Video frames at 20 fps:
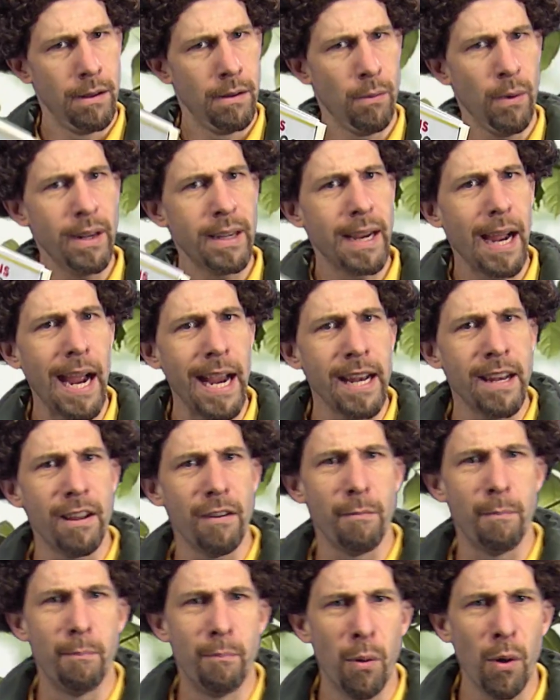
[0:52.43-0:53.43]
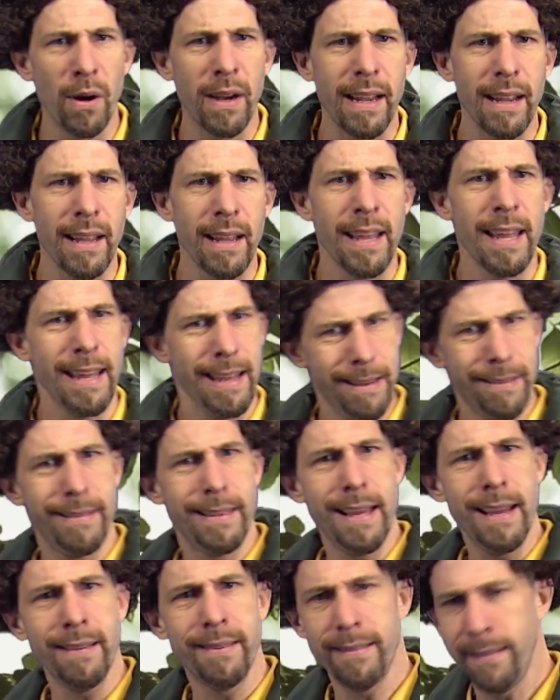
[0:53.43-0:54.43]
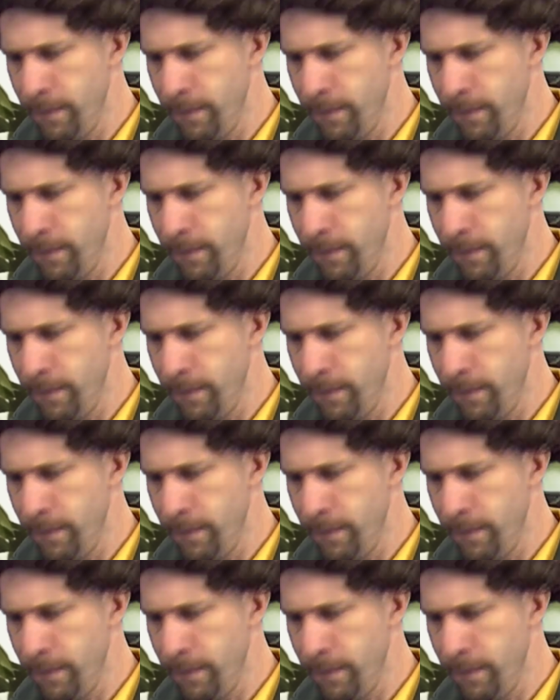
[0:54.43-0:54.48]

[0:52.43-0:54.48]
What kind of book is this?